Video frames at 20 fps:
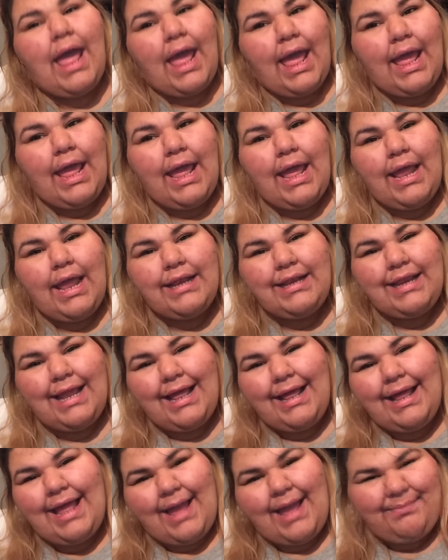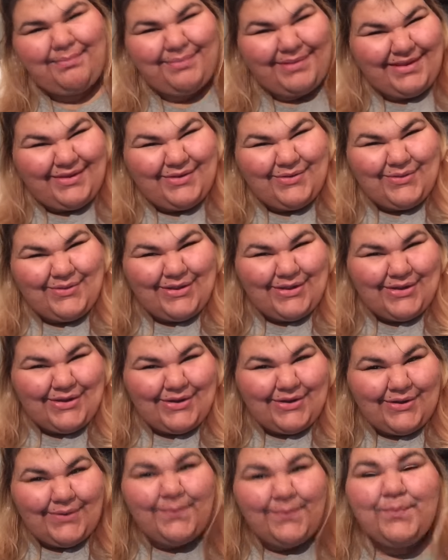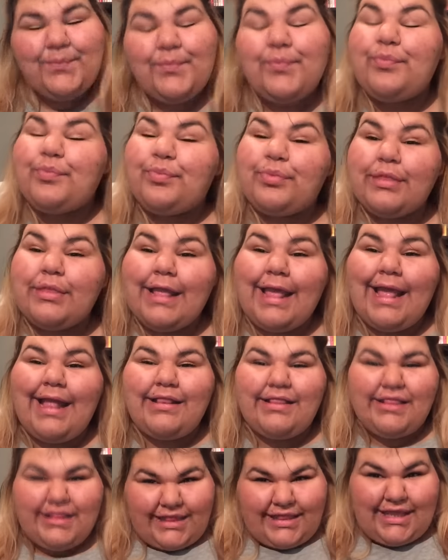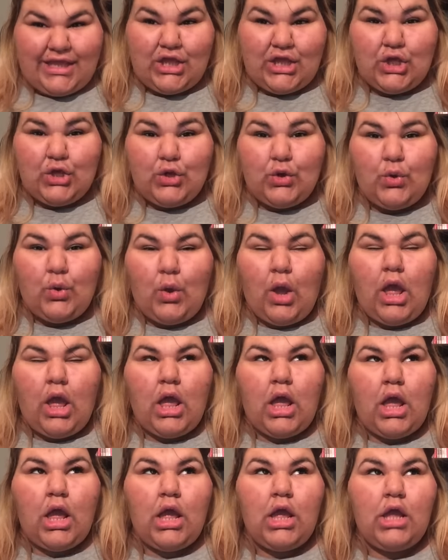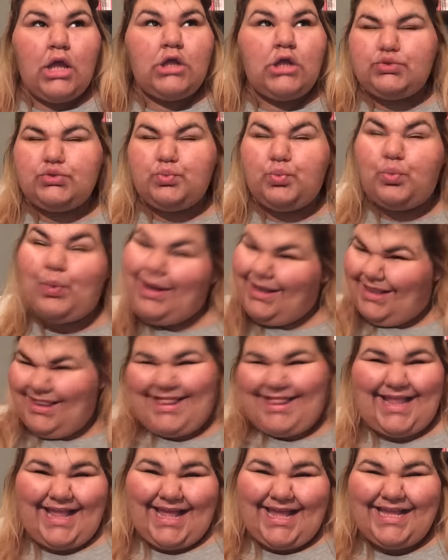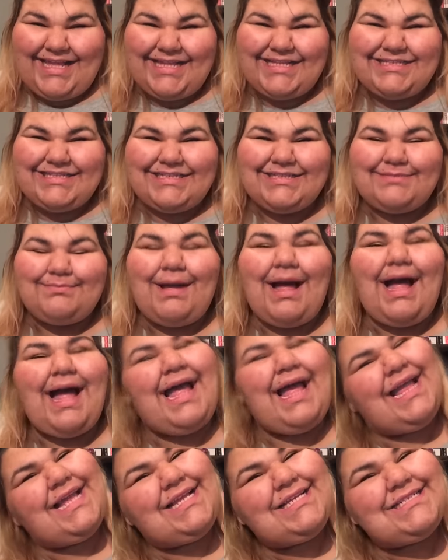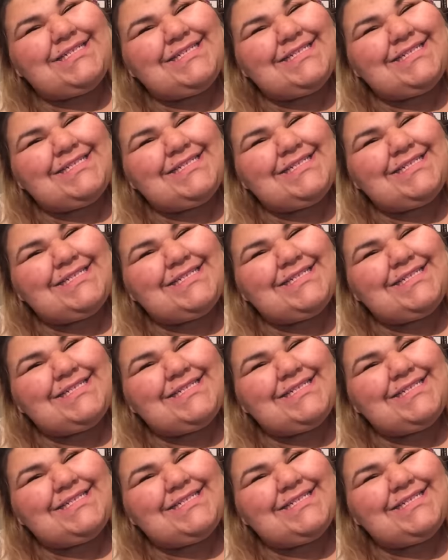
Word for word: and yeah, Happy New Year. And see you Wednesday. Bye.